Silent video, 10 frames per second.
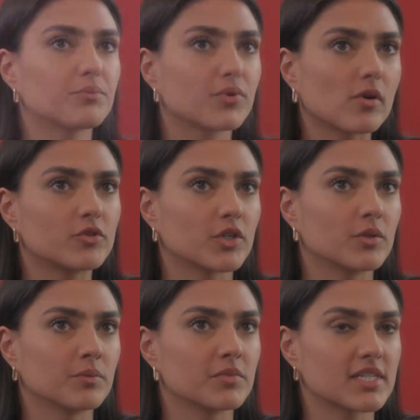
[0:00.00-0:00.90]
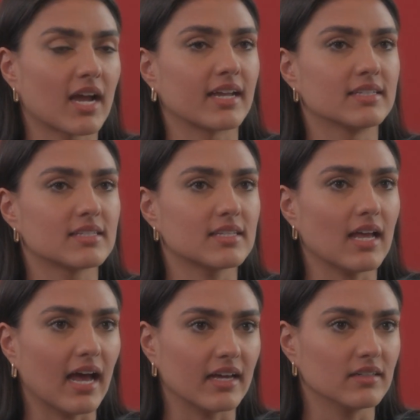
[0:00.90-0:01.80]
to Prodrome science
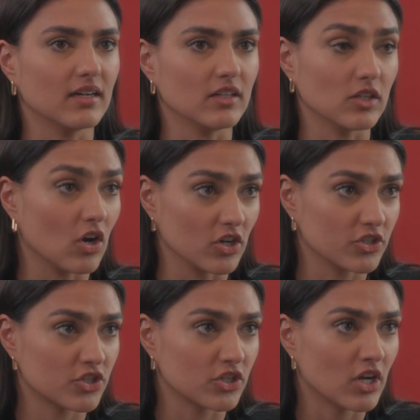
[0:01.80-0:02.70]
at large.